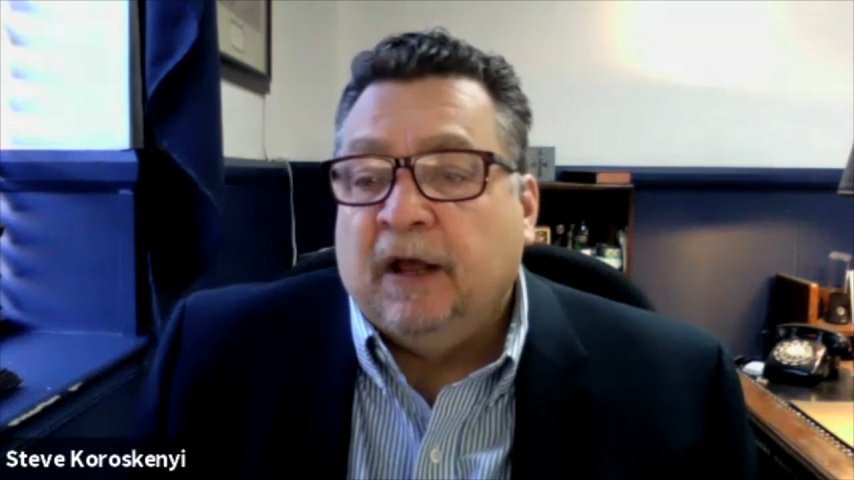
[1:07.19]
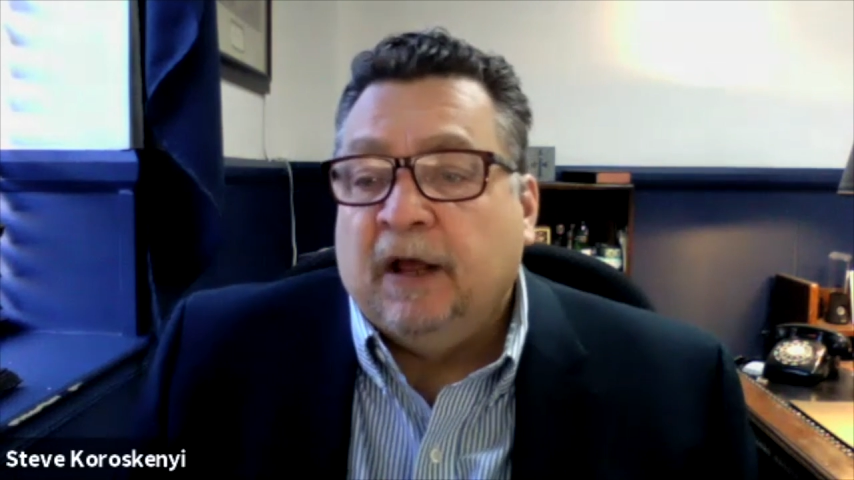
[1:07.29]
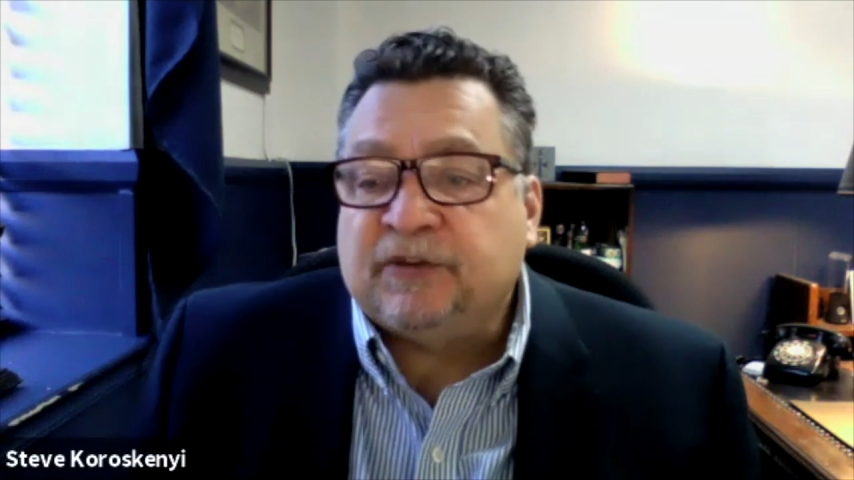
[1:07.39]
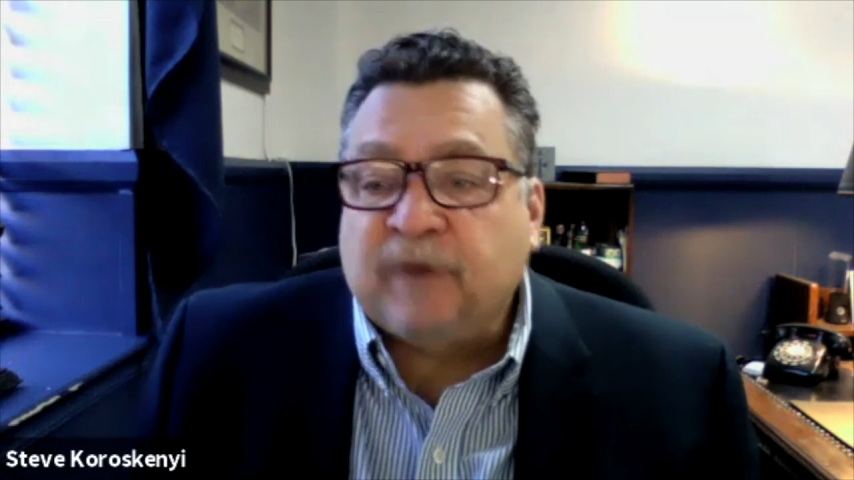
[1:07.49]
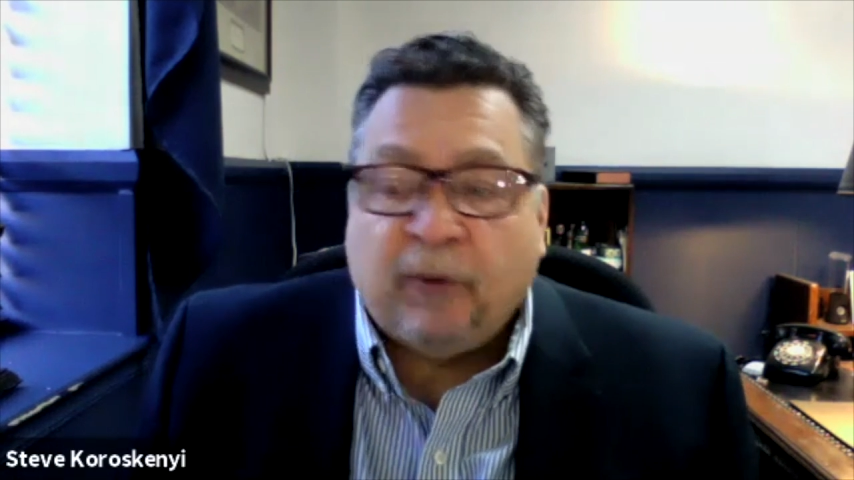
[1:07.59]

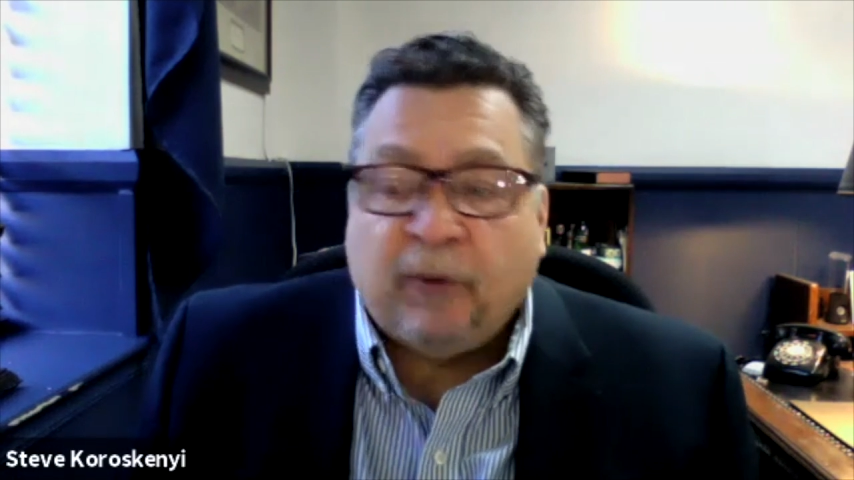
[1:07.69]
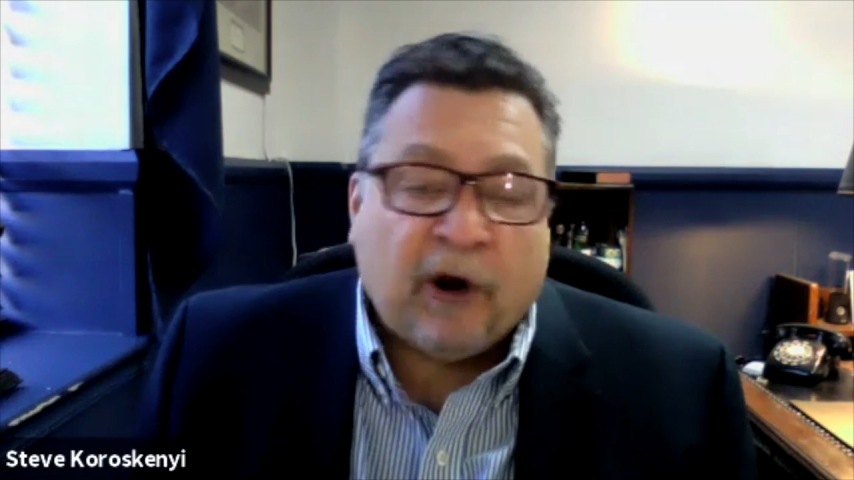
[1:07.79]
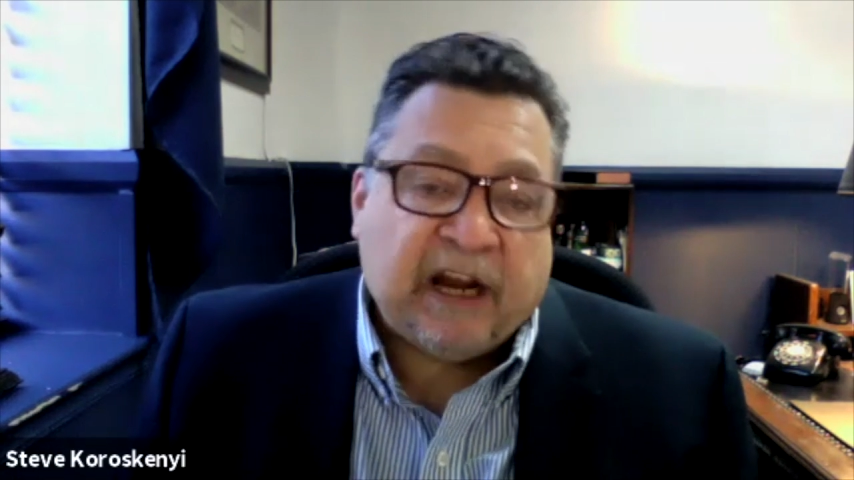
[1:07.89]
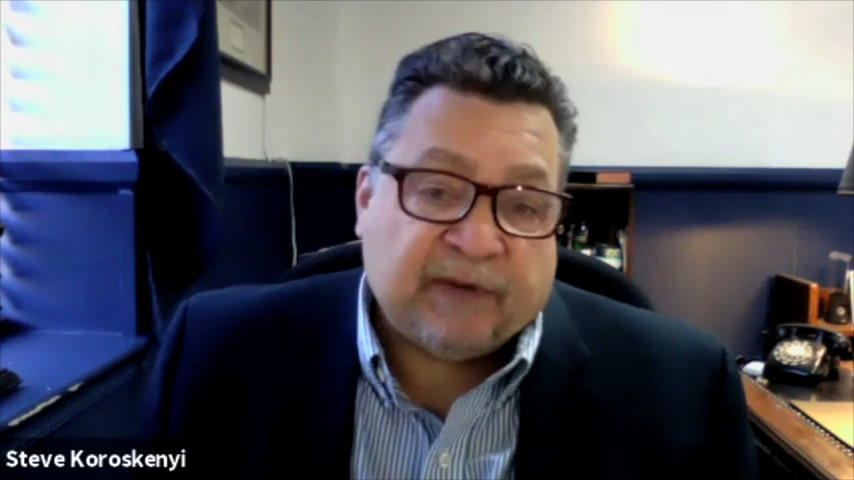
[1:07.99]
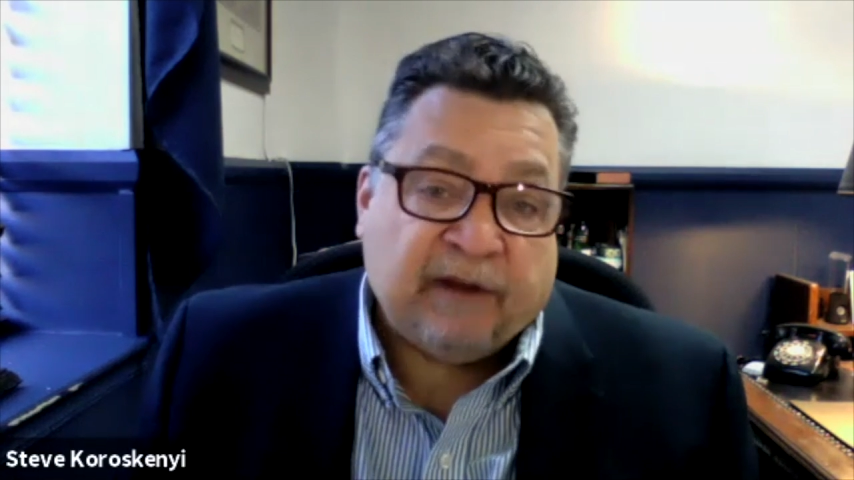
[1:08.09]
This
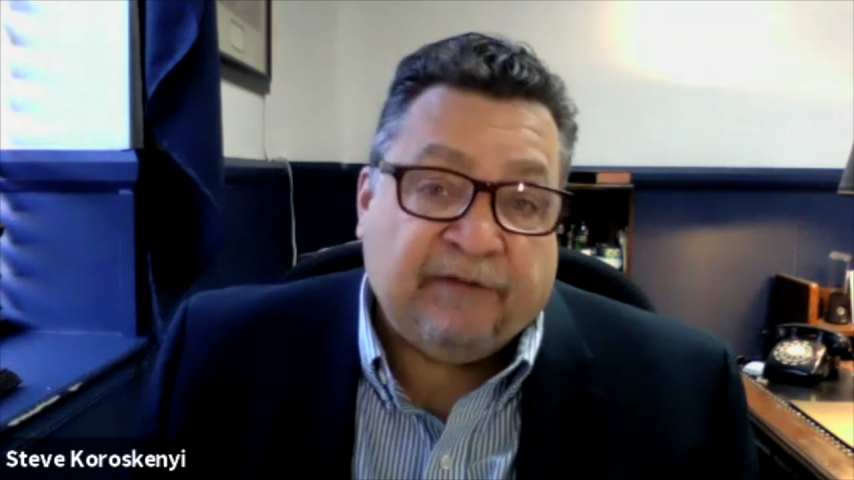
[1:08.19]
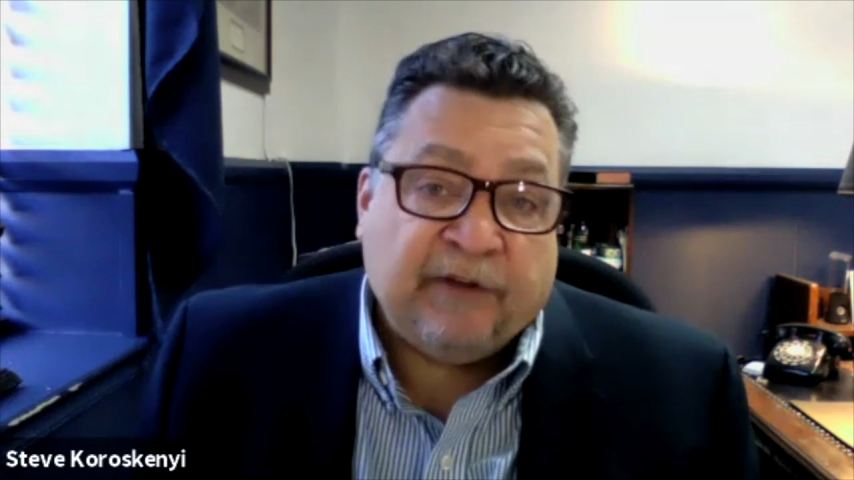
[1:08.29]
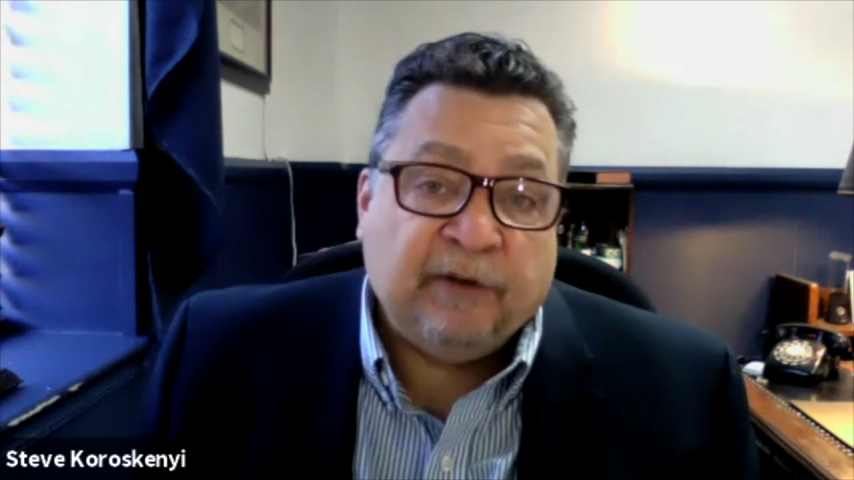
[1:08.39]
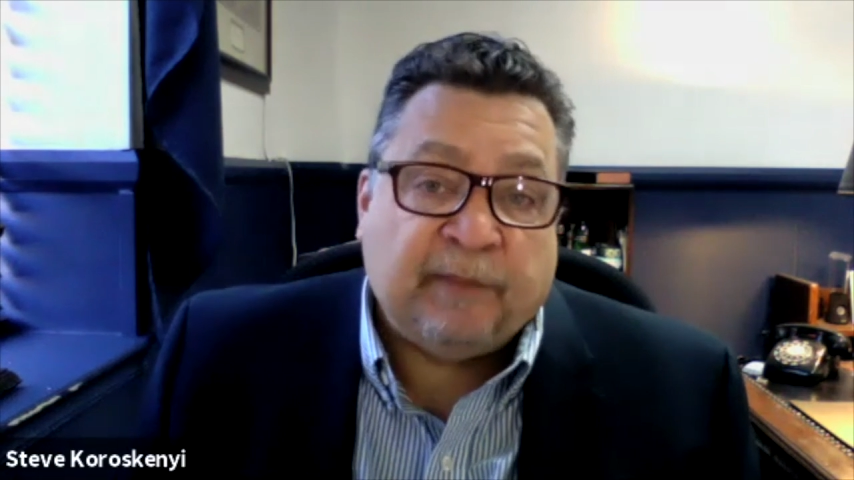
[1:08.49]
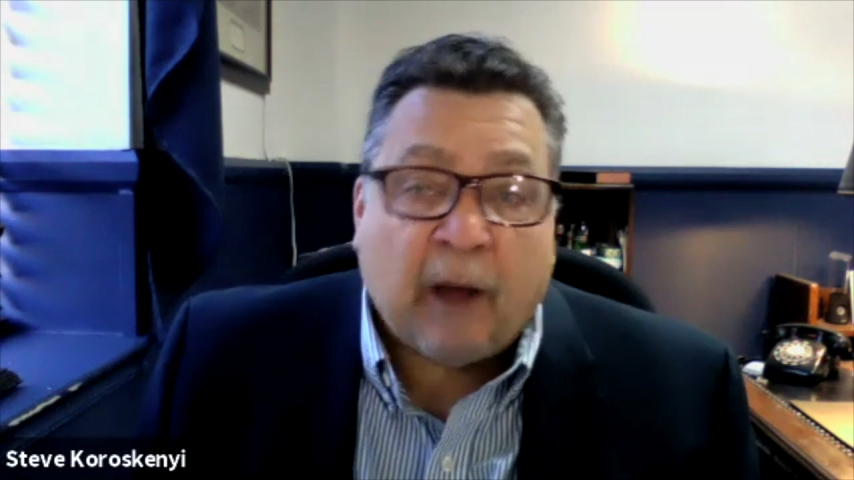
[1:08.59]
report is
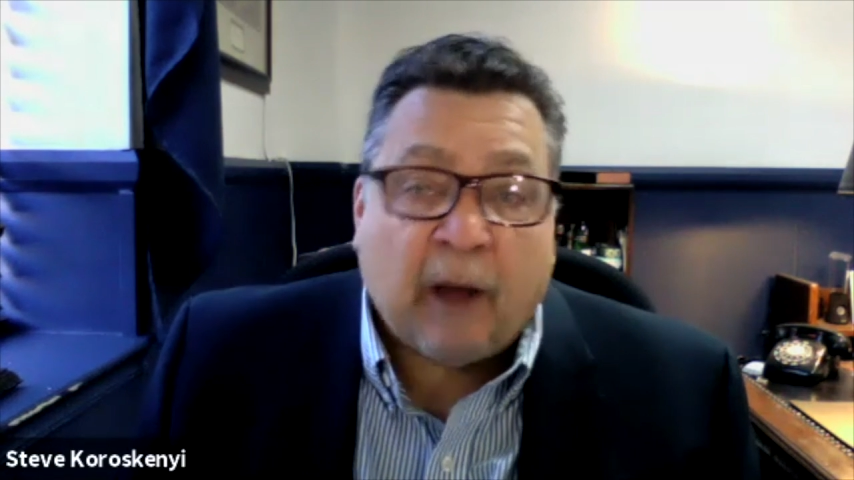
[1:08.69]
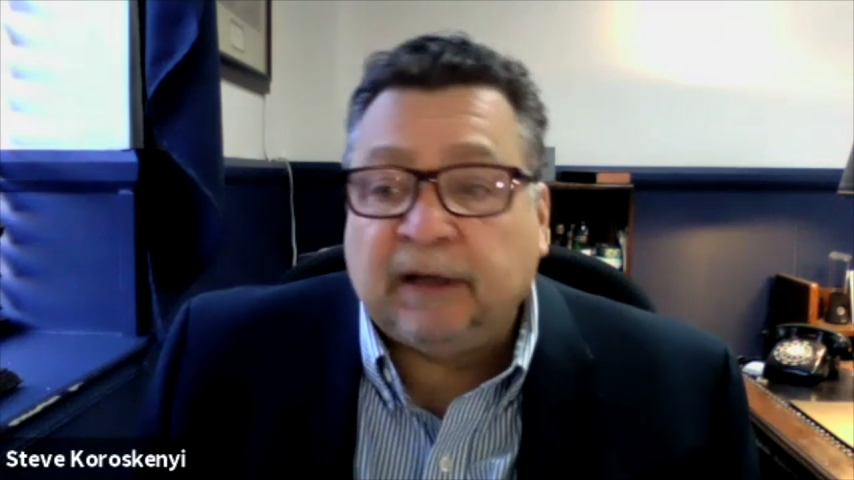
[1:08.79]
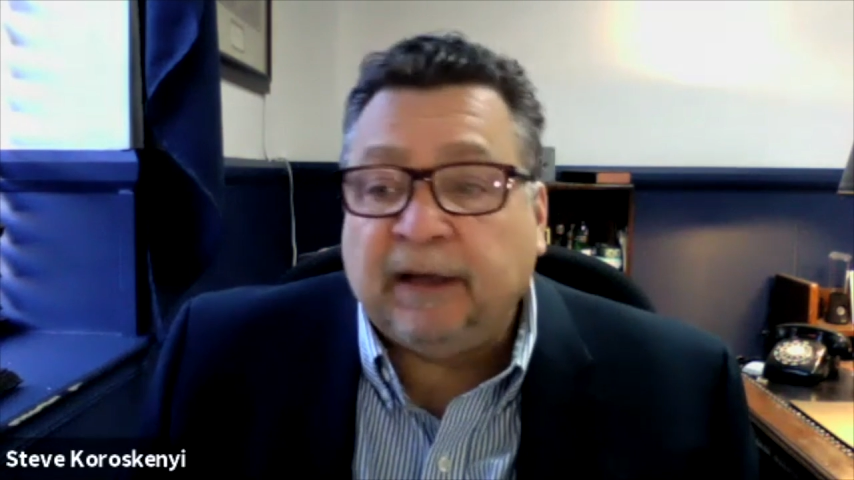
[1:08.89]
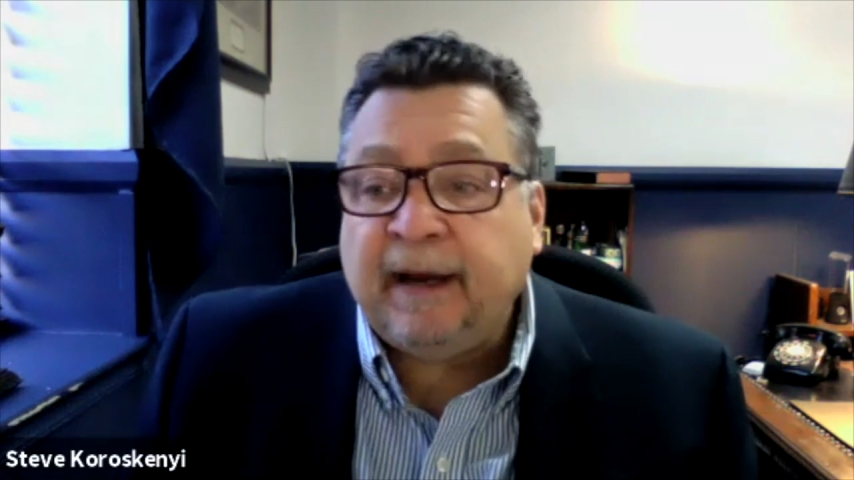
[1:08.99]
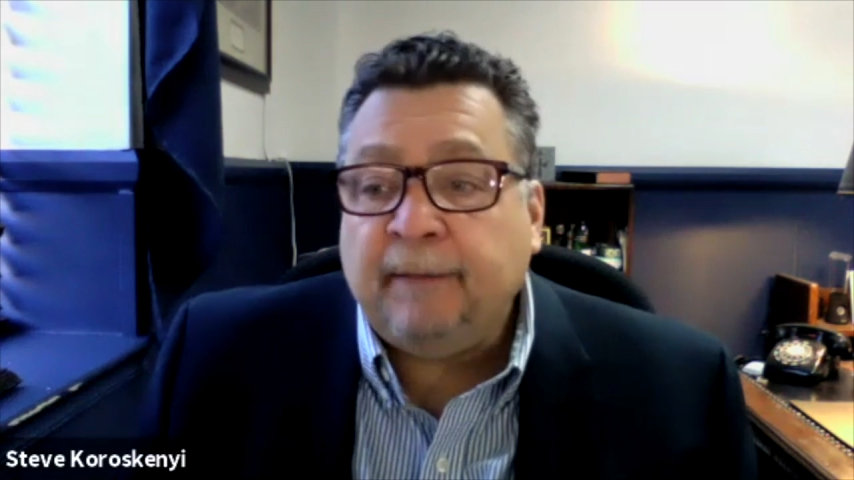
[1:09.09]
reviewed
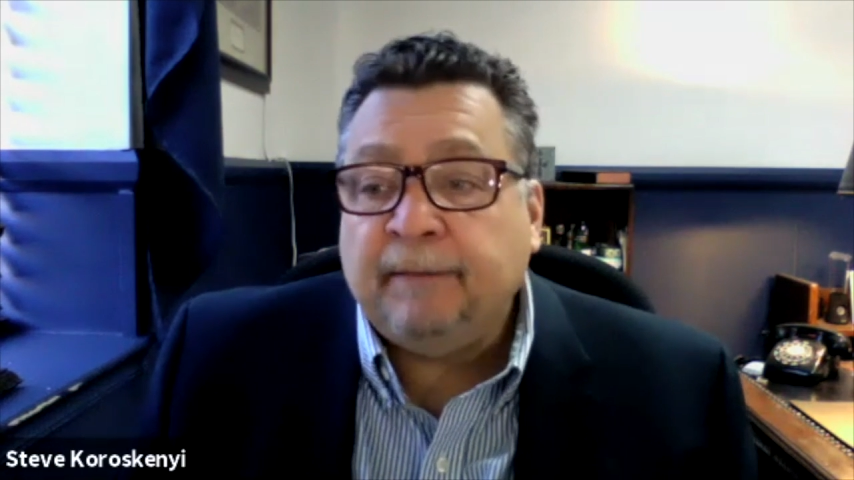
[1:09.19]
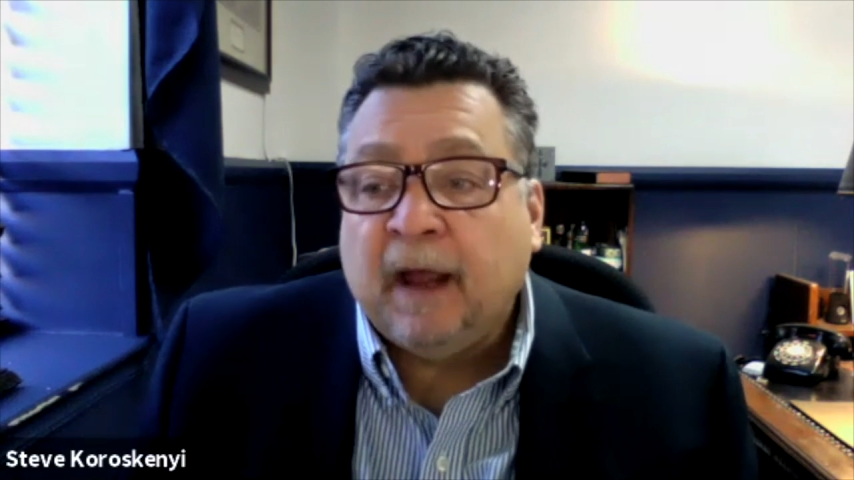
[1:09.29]
publicly